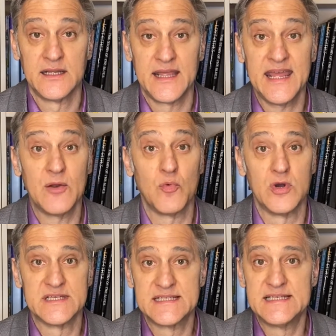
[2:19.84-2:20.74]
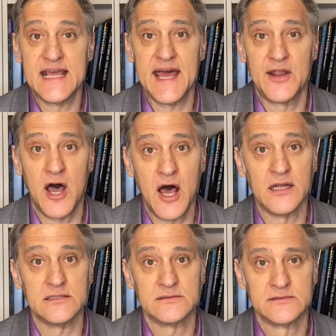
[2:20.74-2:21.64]
It was dead
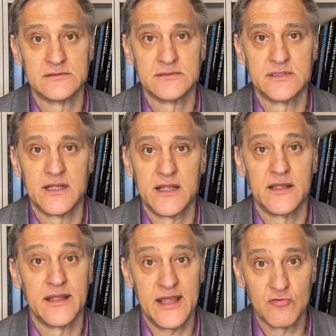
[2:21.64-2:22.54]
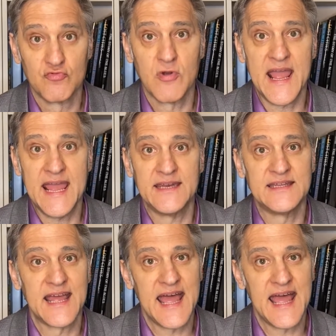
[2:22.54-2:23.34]
on. It rained